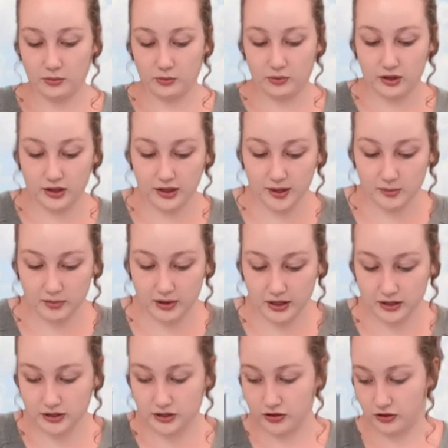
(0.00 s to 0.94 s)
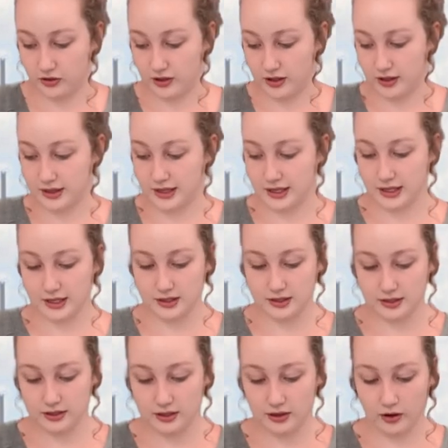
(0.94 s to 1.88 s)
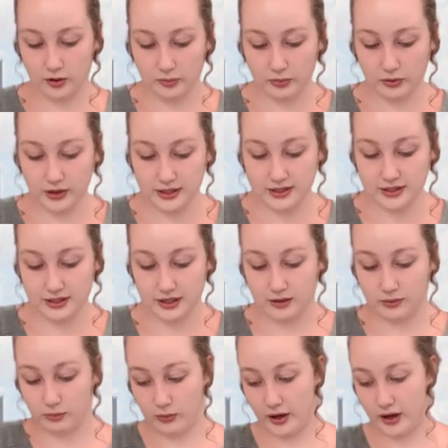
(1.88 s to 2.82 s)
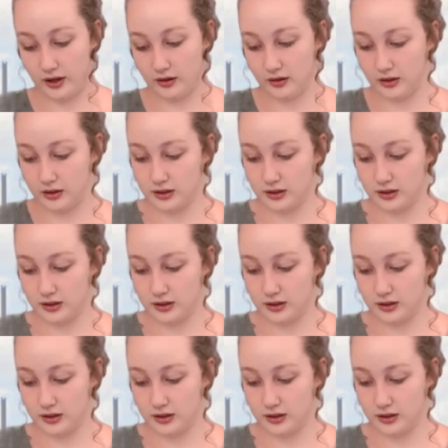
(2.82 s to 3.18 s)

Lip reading: really make sure that these are pressed in well,